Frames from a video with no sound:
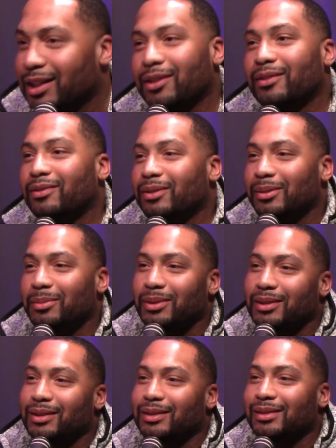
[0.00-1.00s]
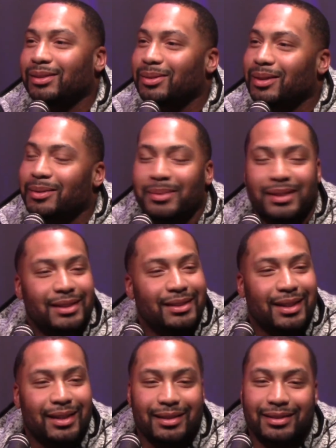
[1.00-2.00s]
You feel me? So I mean,
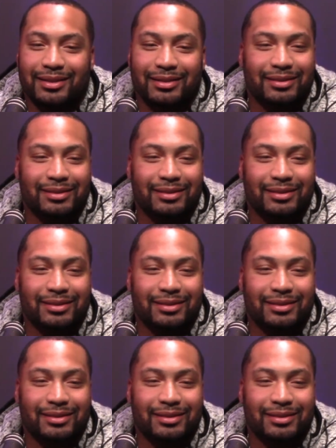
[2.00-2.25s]
hey,